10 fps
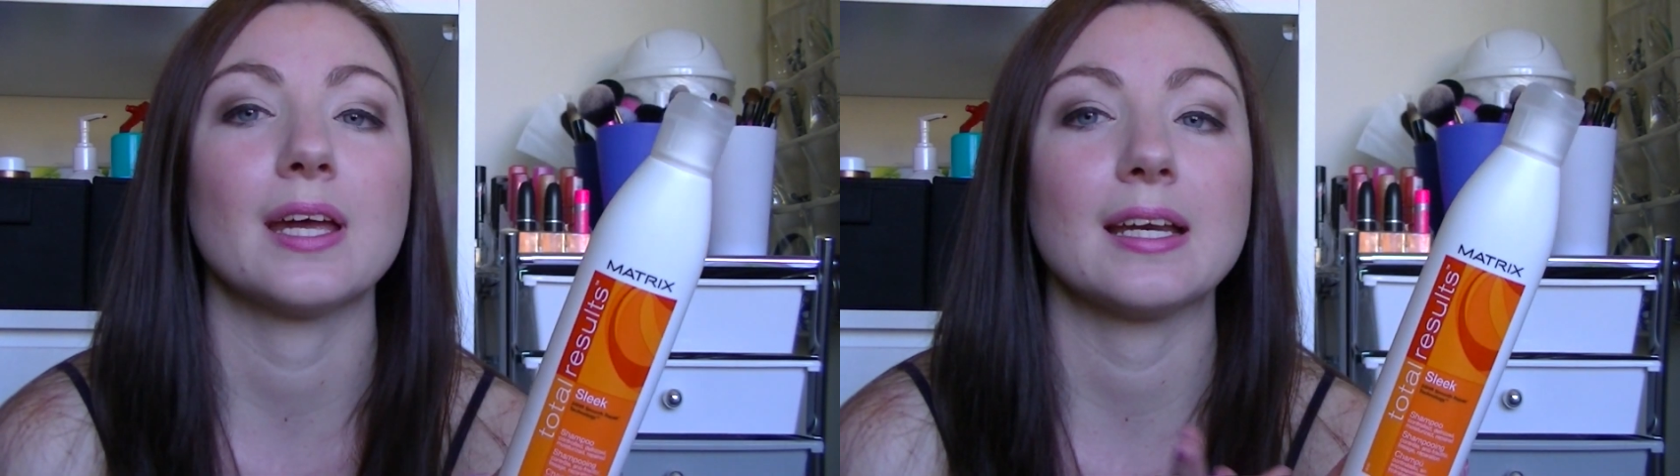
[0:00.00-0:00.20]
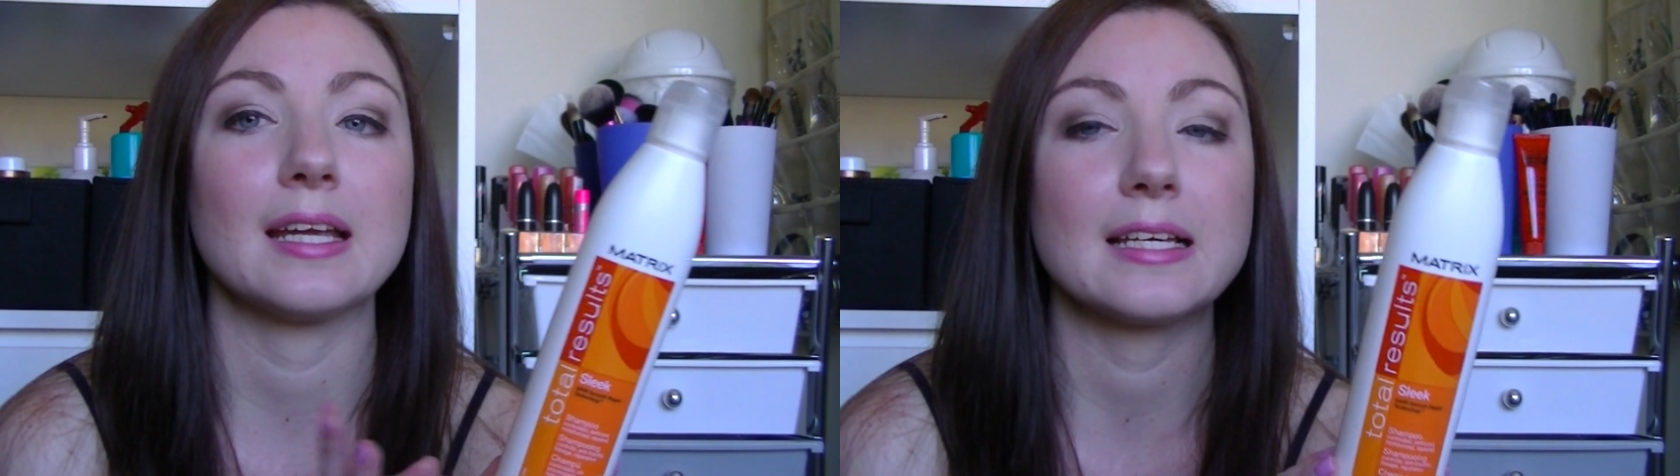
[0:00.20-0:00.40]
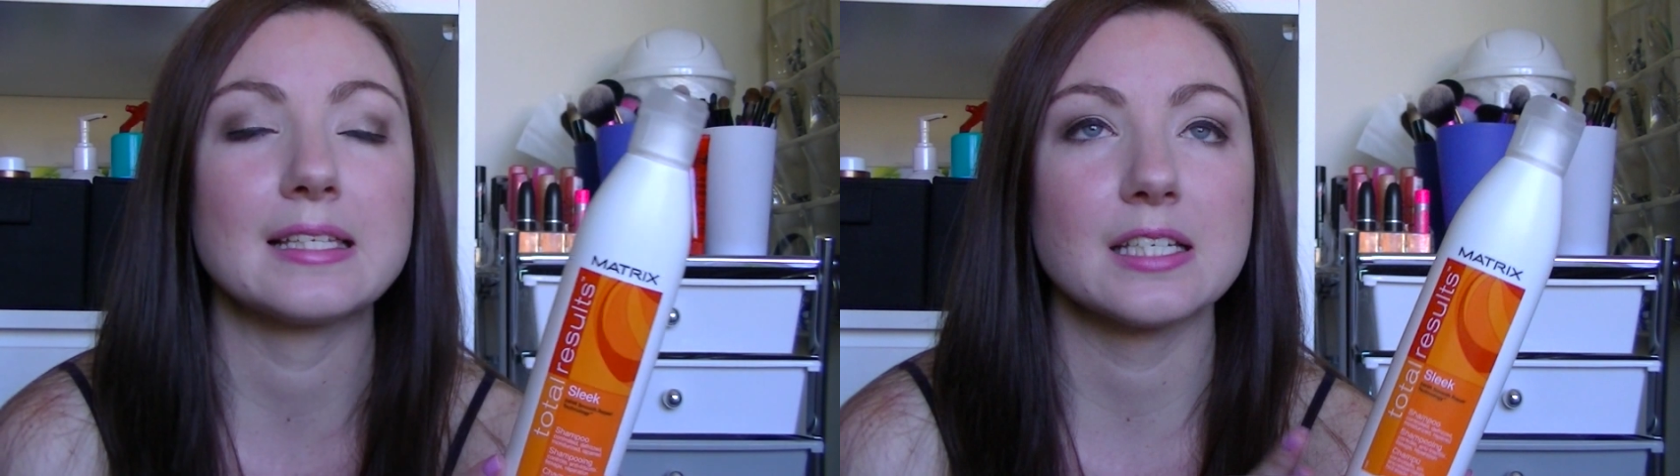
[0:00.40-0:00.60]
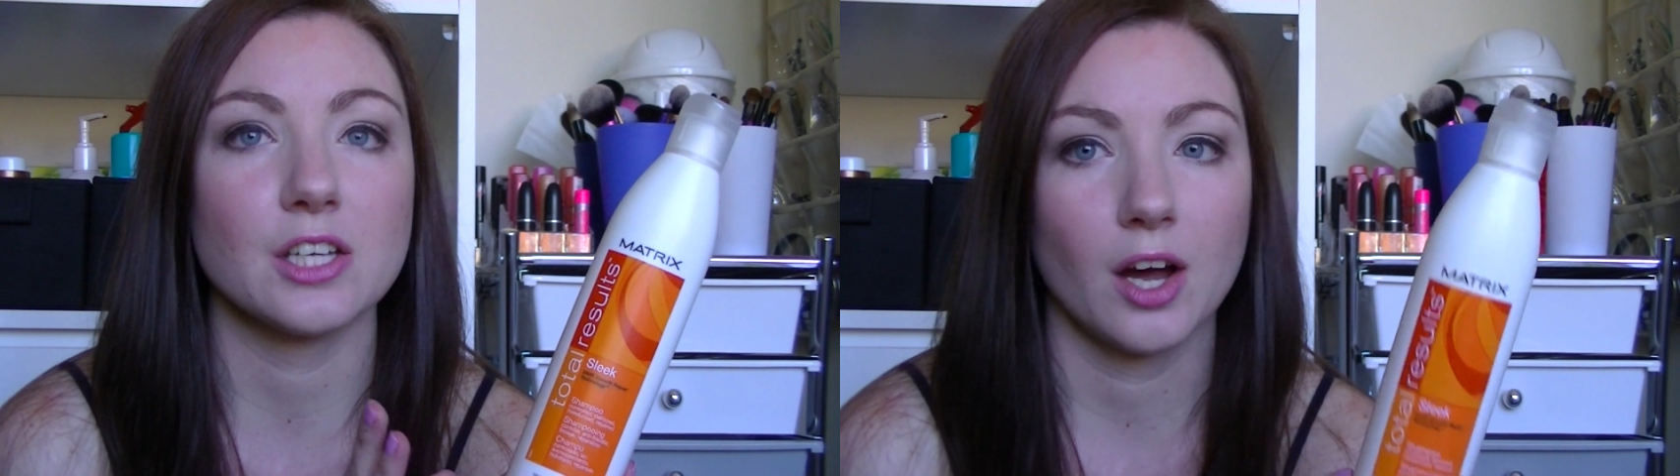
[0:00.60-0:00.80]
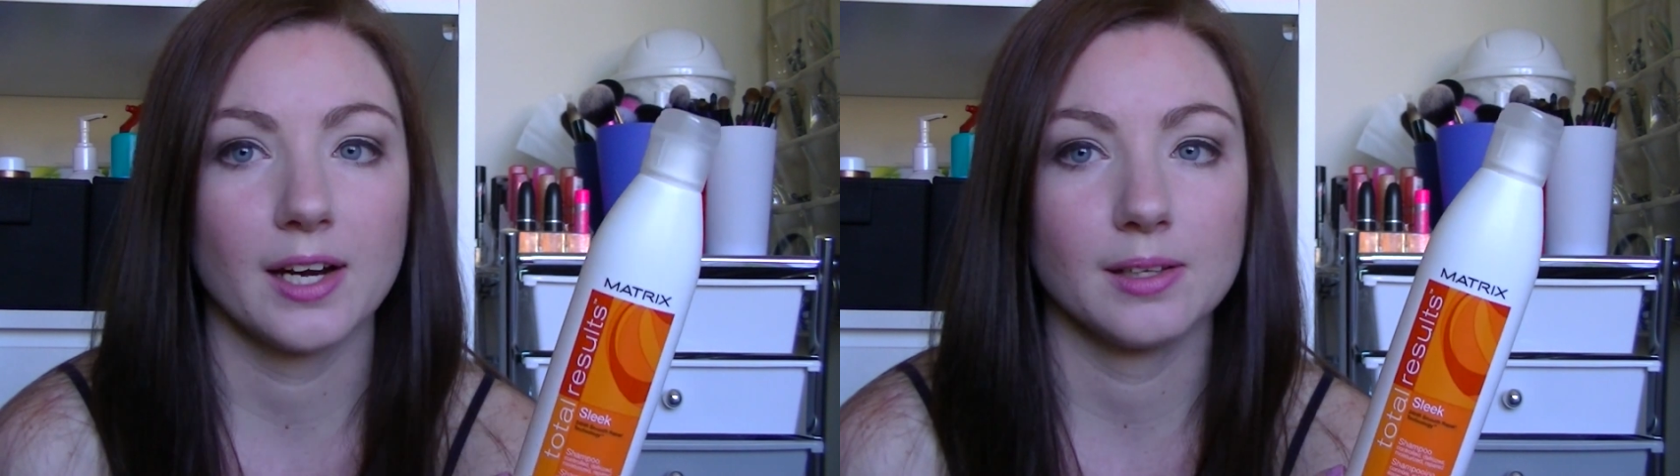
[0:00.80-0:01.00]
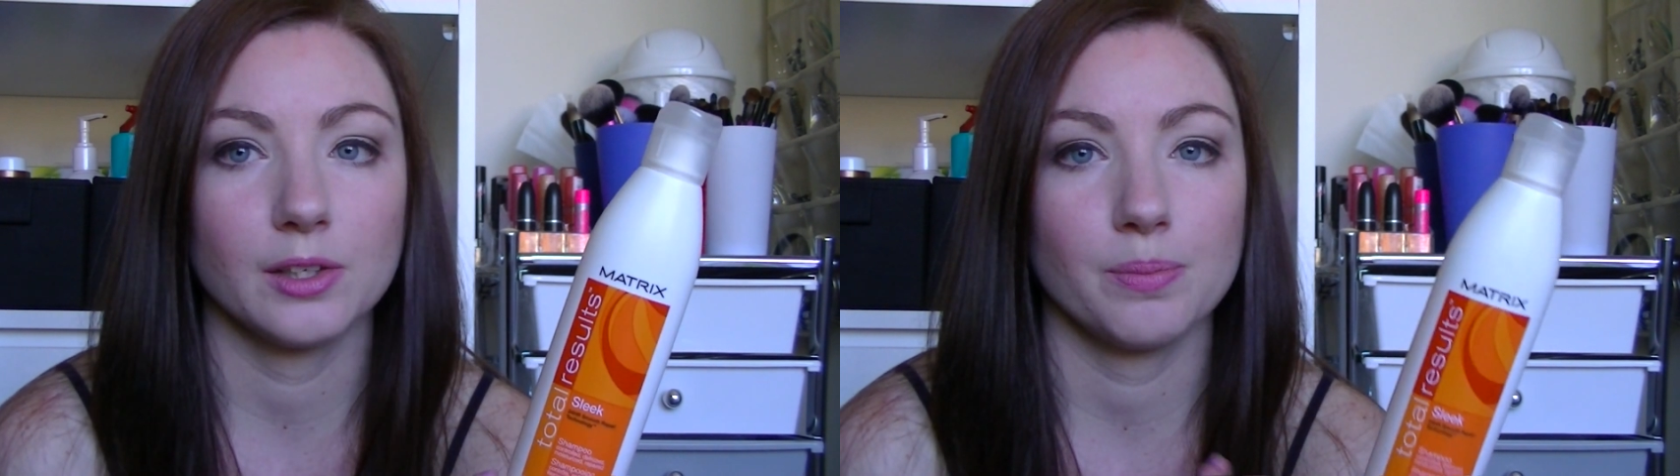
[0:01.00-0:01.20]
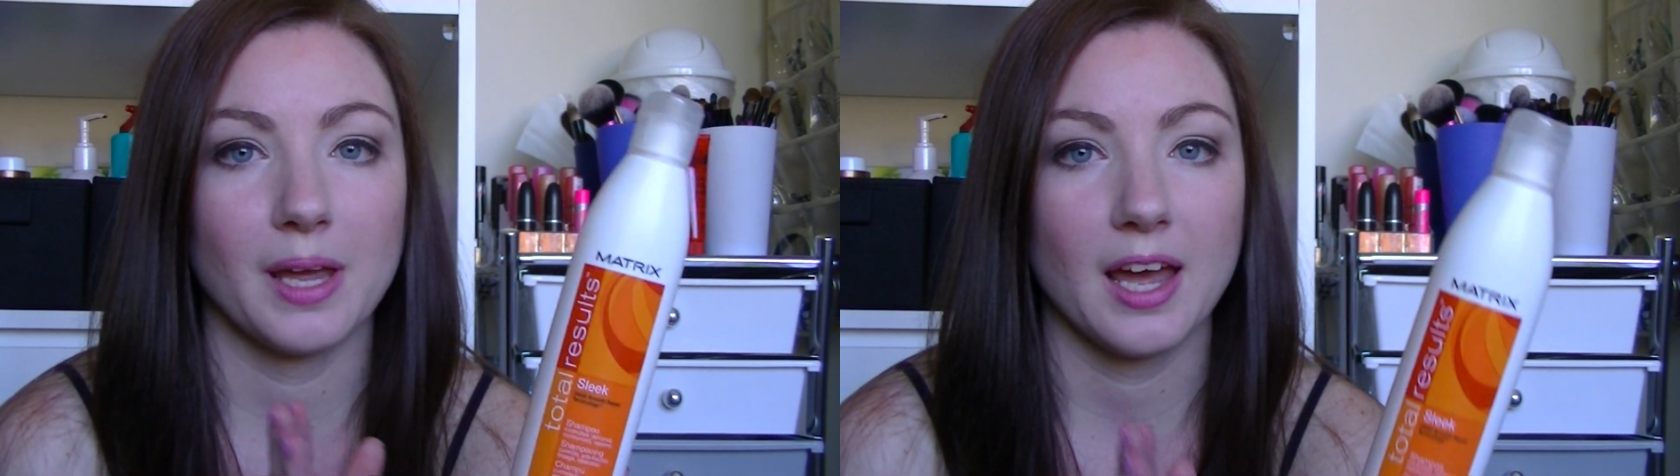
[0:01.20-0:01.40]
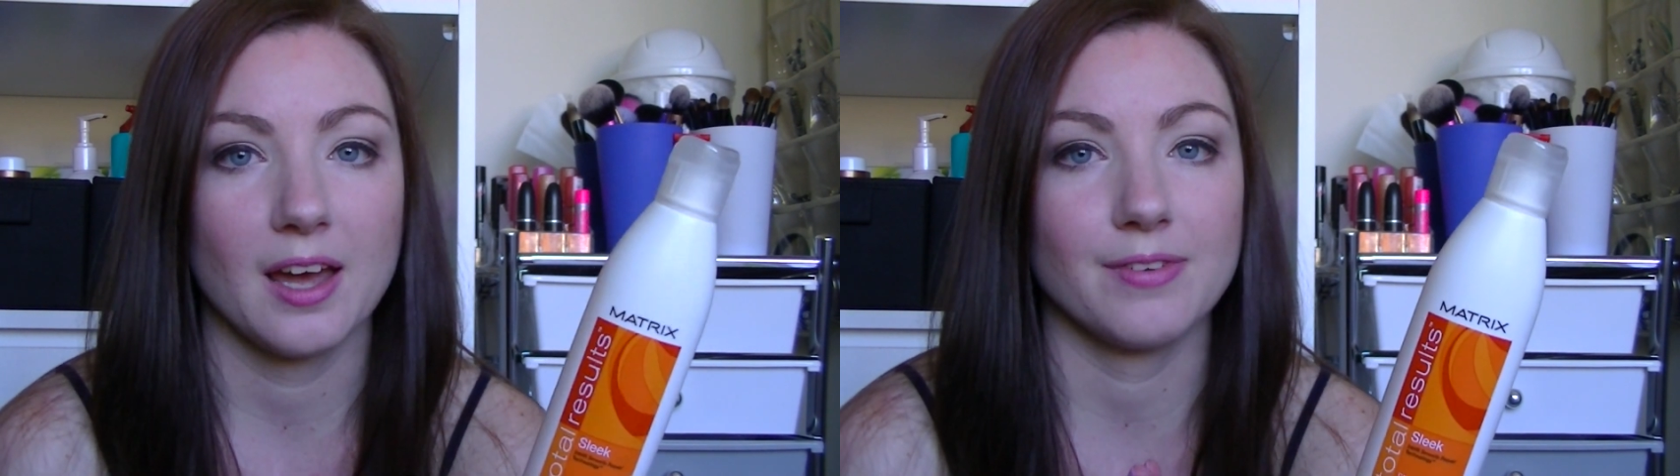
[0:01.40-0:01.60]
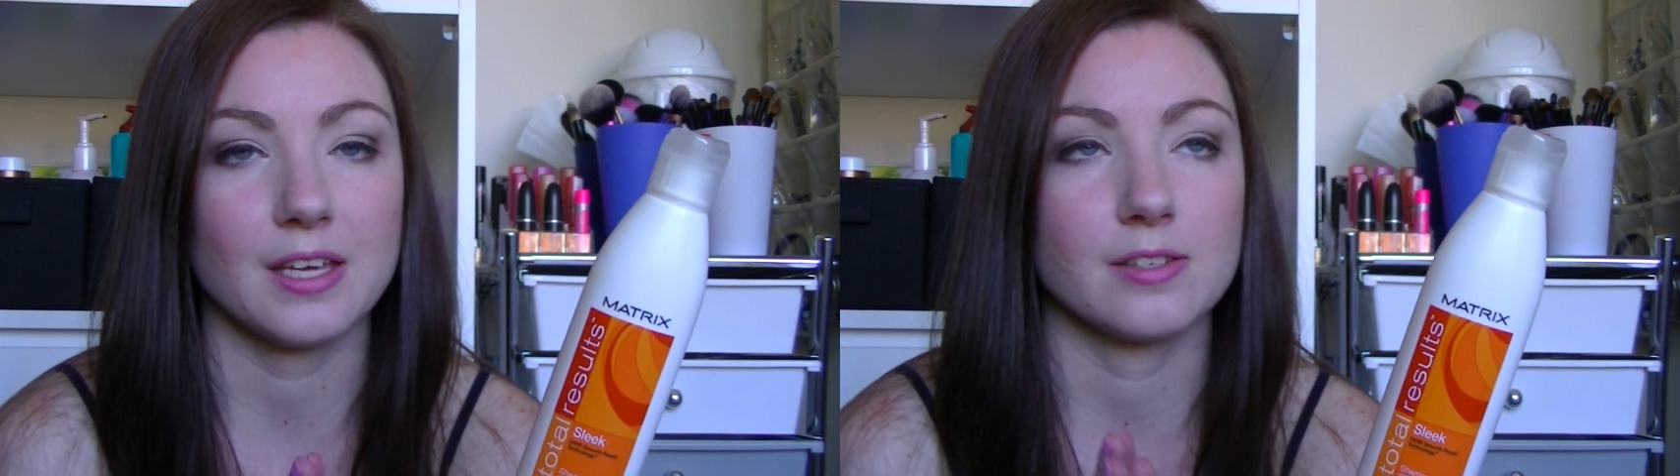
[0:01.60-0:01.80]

It is a tiny little bit heavy,